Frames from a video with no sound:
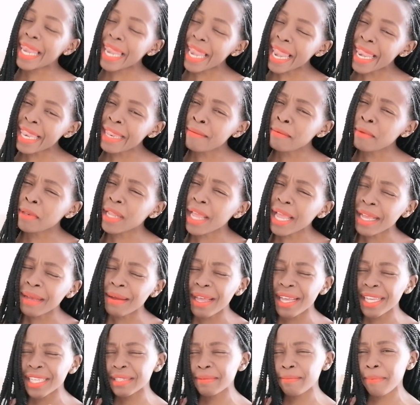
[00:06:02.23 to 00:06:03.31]
a little bit
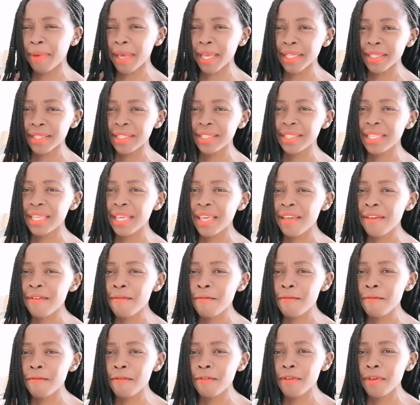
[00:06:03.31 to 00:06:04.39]

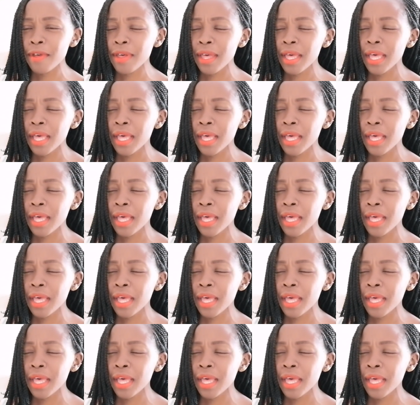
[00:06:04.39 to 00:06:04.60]
expensive.